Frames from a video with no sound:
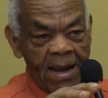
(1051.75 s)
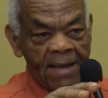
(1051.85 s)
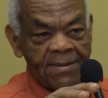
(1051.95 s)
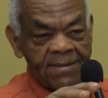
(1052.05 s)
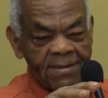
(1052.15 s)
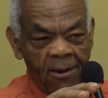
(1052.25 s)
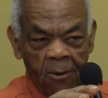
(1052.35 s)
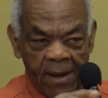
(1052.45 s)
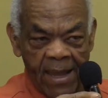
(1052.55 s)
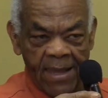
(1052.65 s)
that's
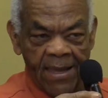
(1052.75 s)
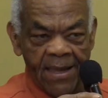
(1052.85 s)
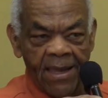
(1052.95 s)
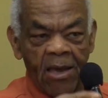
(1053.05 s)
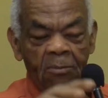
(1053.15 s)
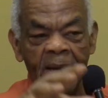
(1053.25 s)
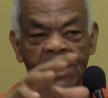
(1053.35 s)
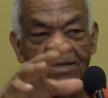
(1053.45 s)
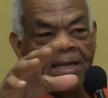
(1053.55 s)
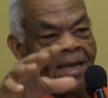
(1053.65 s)
okay, but it
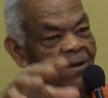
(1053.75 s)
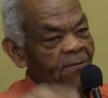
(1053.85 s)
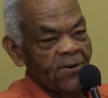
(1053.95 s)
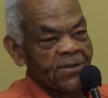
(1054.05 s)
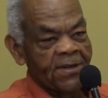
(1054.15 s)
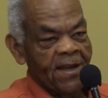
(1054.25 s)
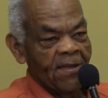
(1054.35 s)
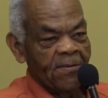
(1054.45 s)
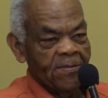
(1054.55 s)
doesn't get any fresher than that.